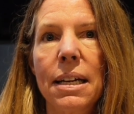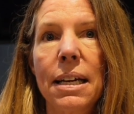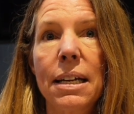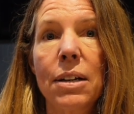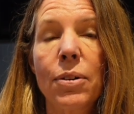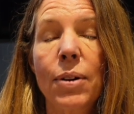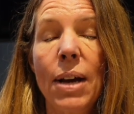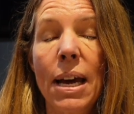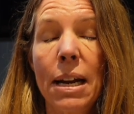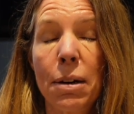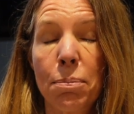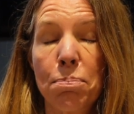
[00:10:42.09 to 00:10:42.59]
He
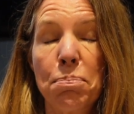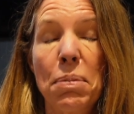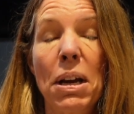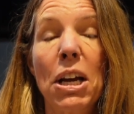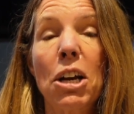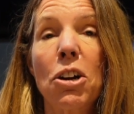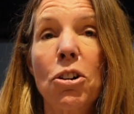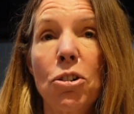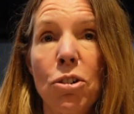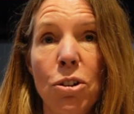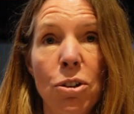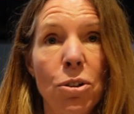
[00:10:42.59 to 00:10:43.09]
had a
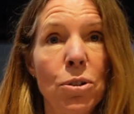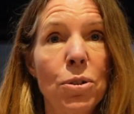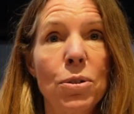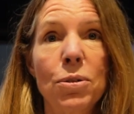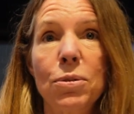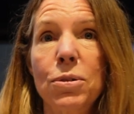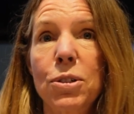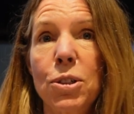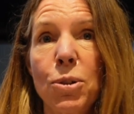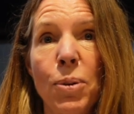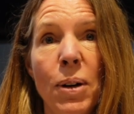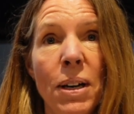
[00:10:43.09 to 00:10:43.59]
big
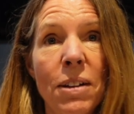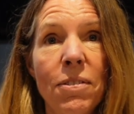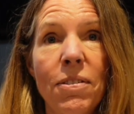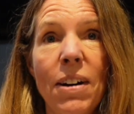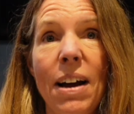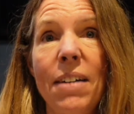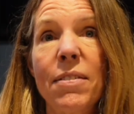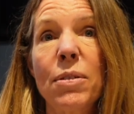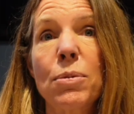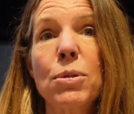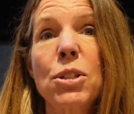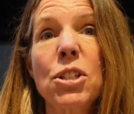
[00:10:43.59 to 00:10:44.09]
crew,
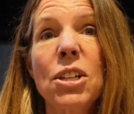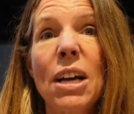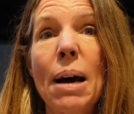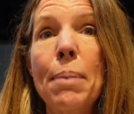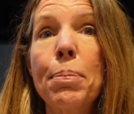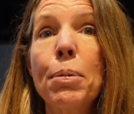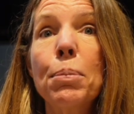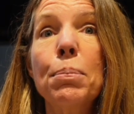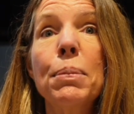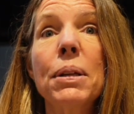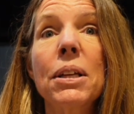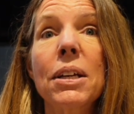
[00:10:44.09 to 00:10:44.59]
25. It was a
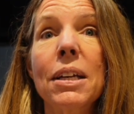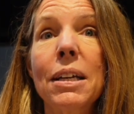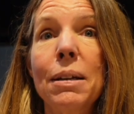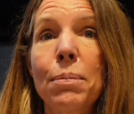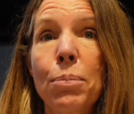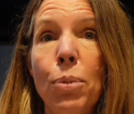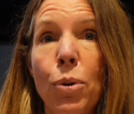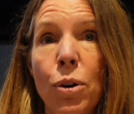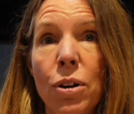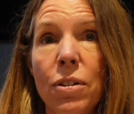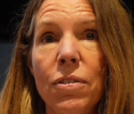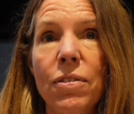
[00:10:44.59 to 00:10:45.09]
couple million
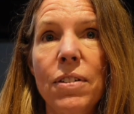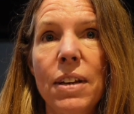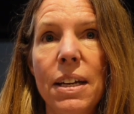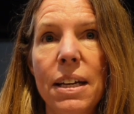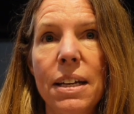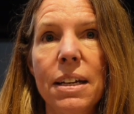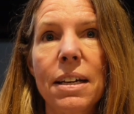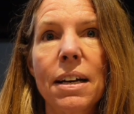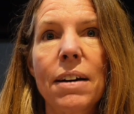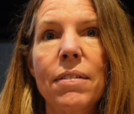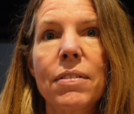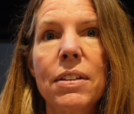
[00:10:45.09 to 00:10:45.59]
board
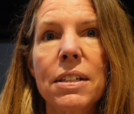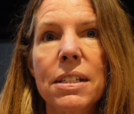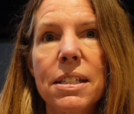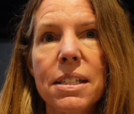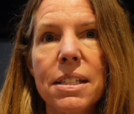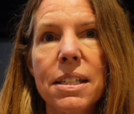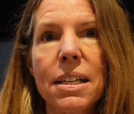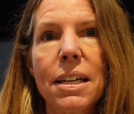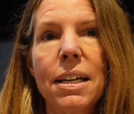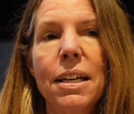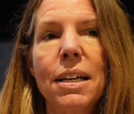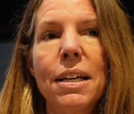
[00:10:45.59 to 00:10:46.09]
feet of
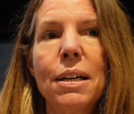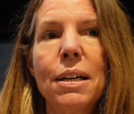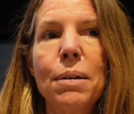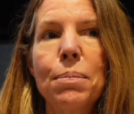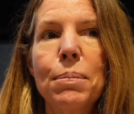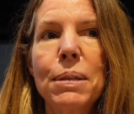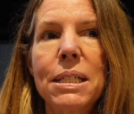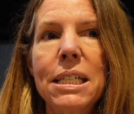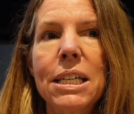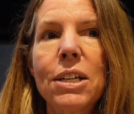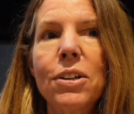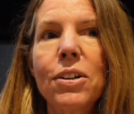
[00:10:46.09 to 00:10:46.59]
this
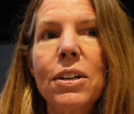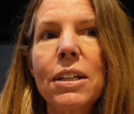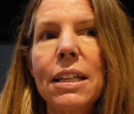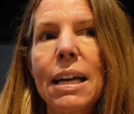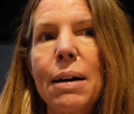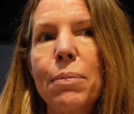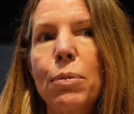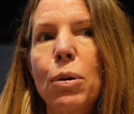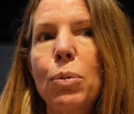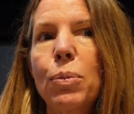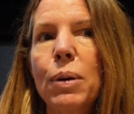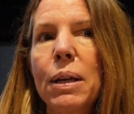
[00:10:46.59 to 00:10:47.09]
material.
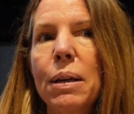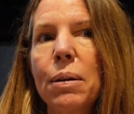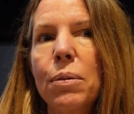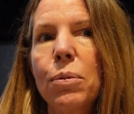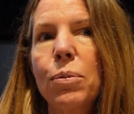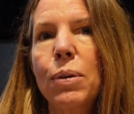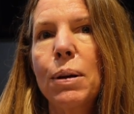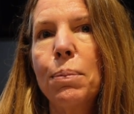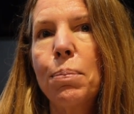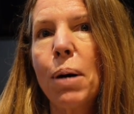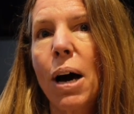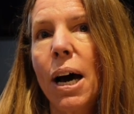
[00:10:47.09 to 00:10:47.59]
And when
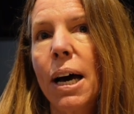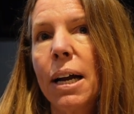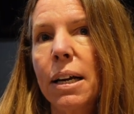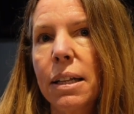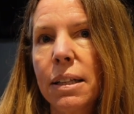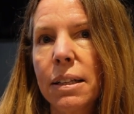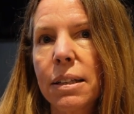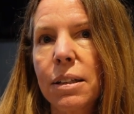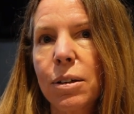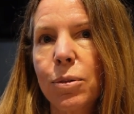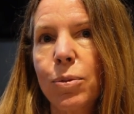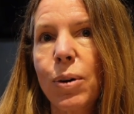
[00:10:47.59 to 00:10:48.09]
we bought
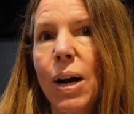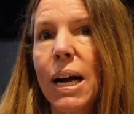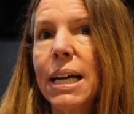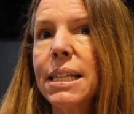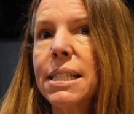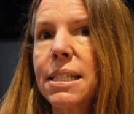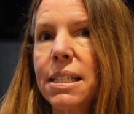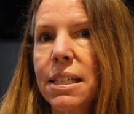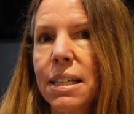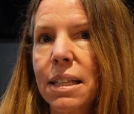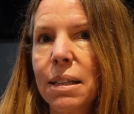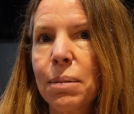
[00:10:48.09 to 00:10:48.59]
the
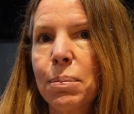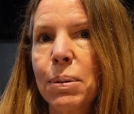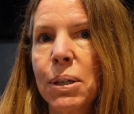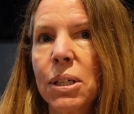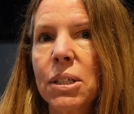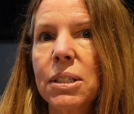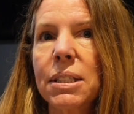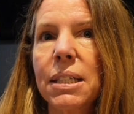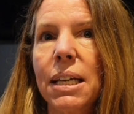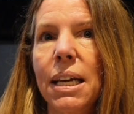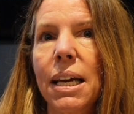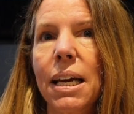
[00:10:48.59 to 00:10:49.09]
rights to the
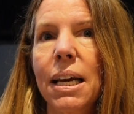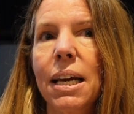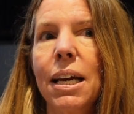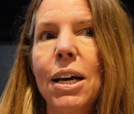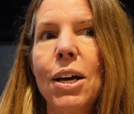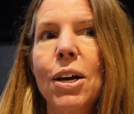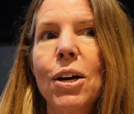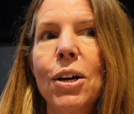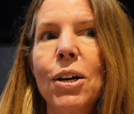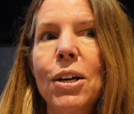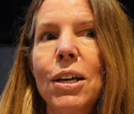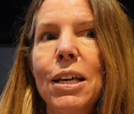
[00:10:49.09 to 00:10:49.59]
building,
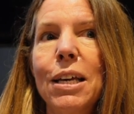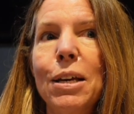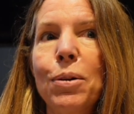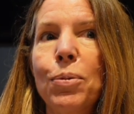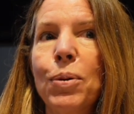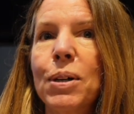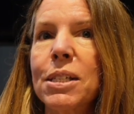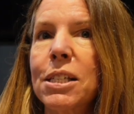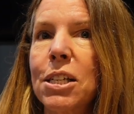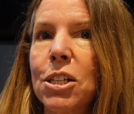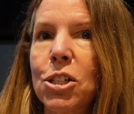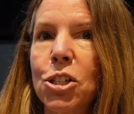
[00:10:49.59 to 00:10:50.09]
he
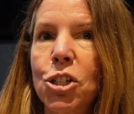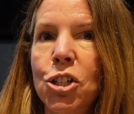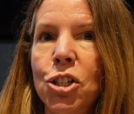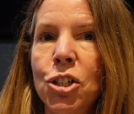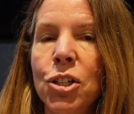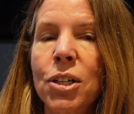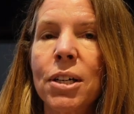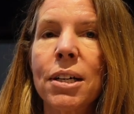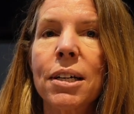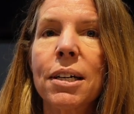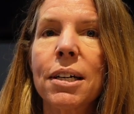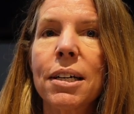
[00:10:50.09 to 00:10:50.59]
wasn't
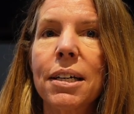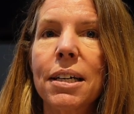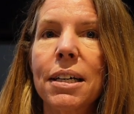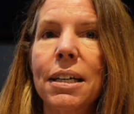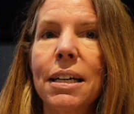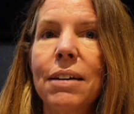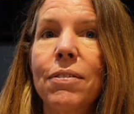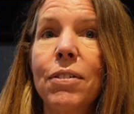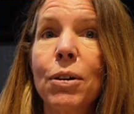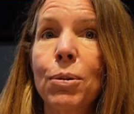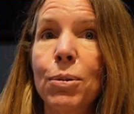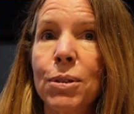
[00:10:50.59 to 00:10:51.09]
sure
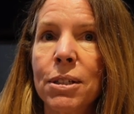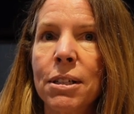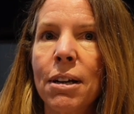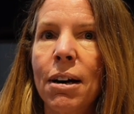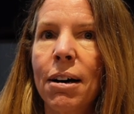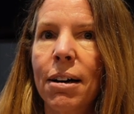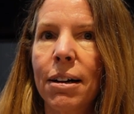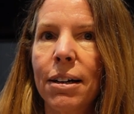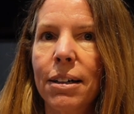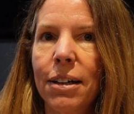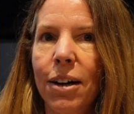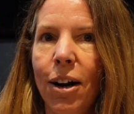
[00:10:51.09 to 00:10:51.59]
if it was
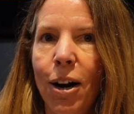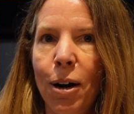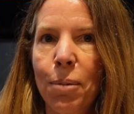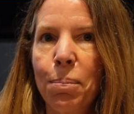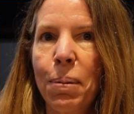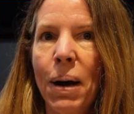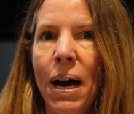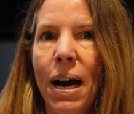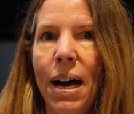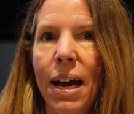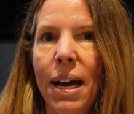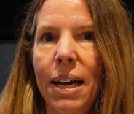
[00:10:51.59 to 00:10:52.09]
all heart
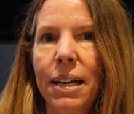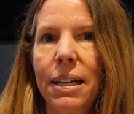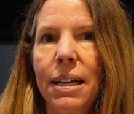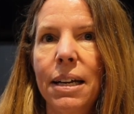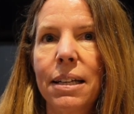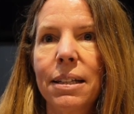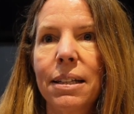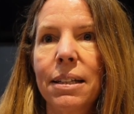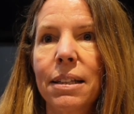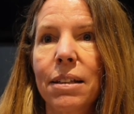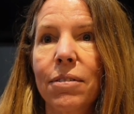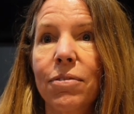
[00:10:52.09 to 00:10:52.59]
pine,
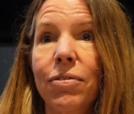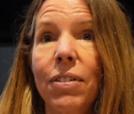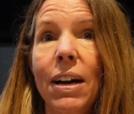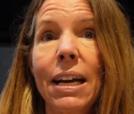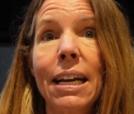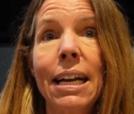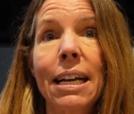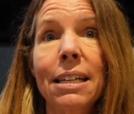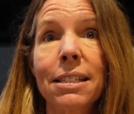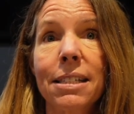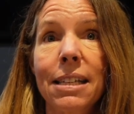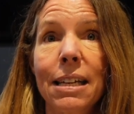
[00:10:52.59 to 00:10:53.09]
and the
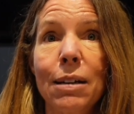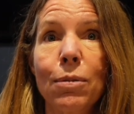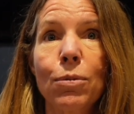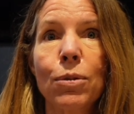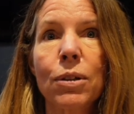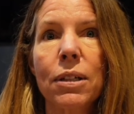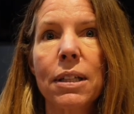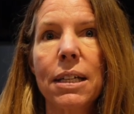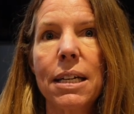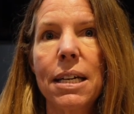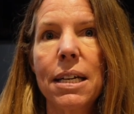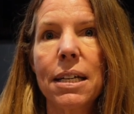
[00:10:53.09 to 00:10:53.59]
financing
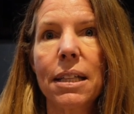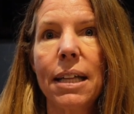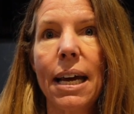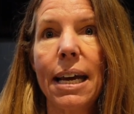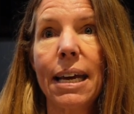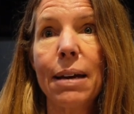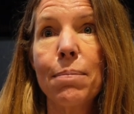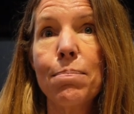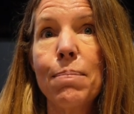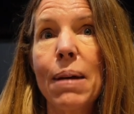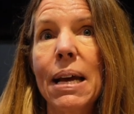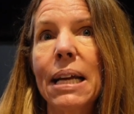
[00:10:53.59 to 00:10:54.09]
really,
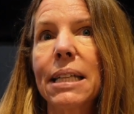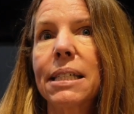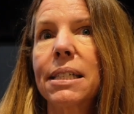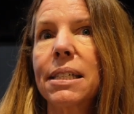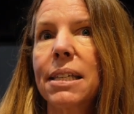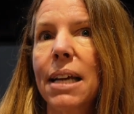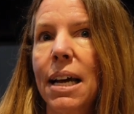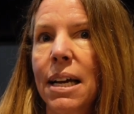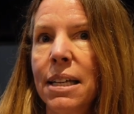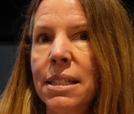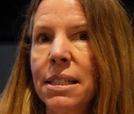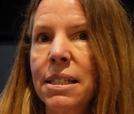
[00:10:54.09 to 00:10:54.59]
it made
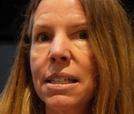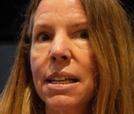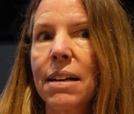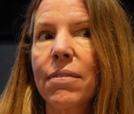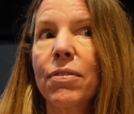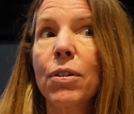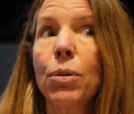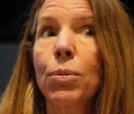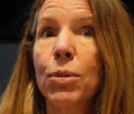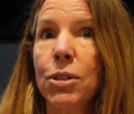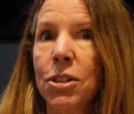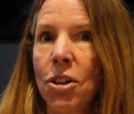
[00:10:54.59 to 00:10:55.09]
sense
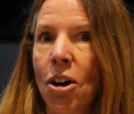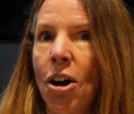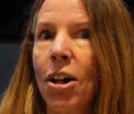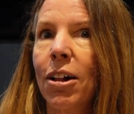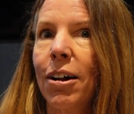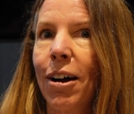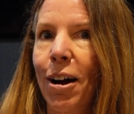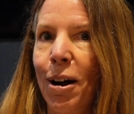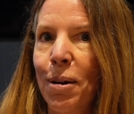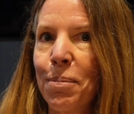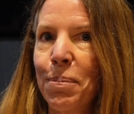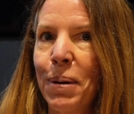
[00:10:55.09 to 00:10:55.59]
if it was all
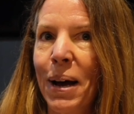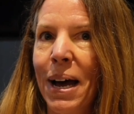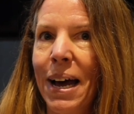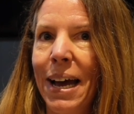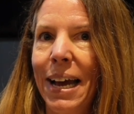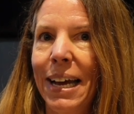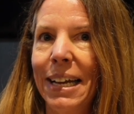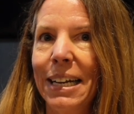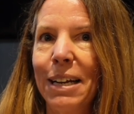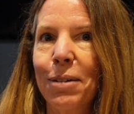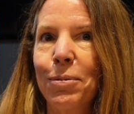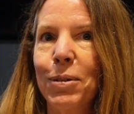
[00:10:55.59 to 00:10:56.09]
heart
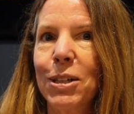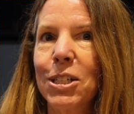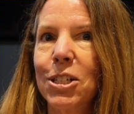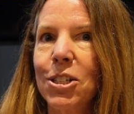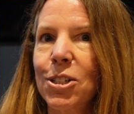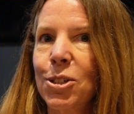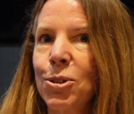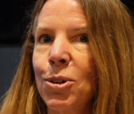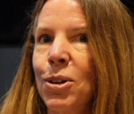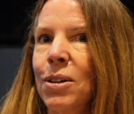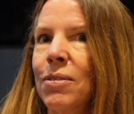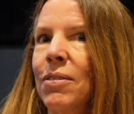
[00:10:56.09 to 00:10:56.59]
pine. And we
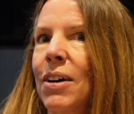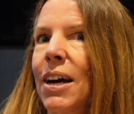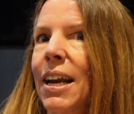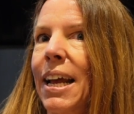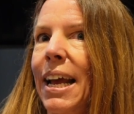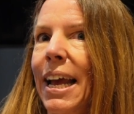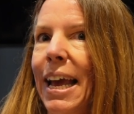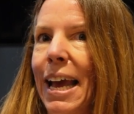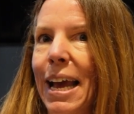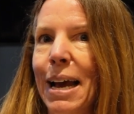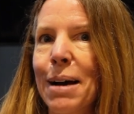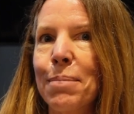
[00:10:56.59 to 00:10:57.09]
just sort of on a
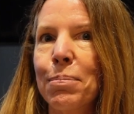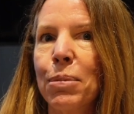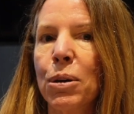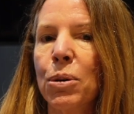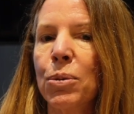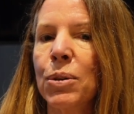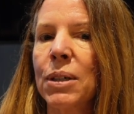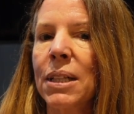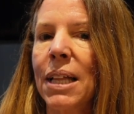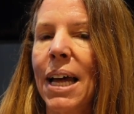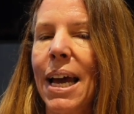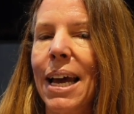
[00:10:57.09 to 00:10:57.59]
gamble,
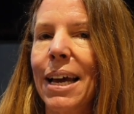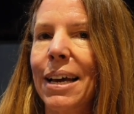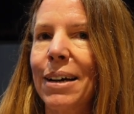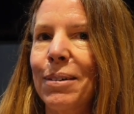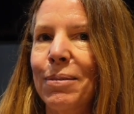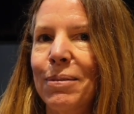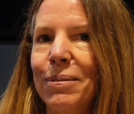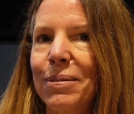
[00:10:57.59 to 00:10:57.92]
we're like,